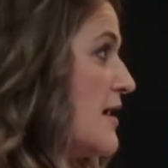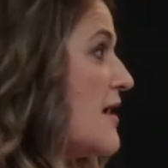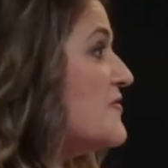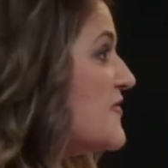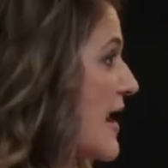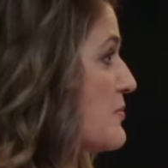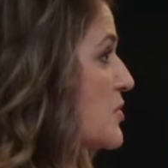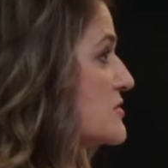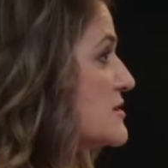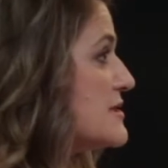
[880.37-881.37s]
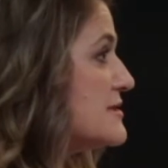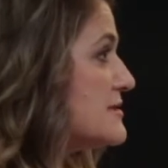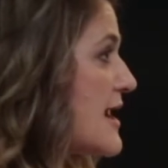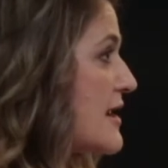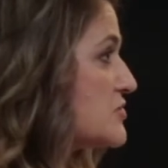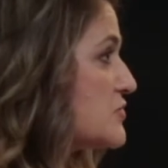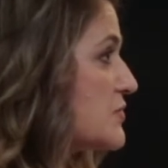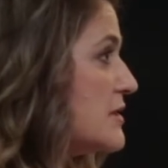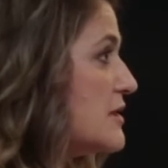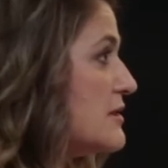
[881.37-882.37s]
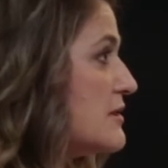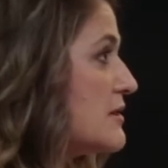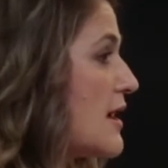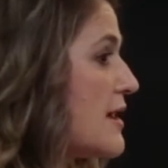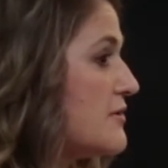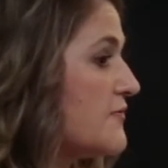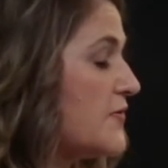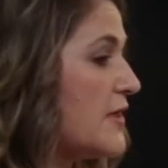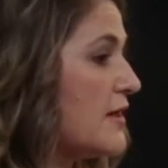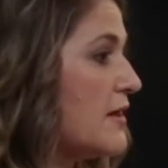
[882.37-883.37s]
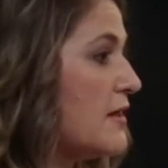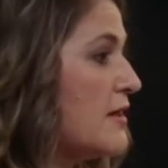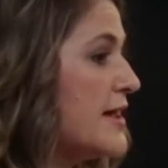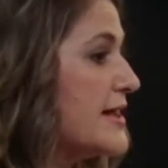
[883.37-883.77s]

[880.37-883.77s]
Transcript: And that person is actually kind of the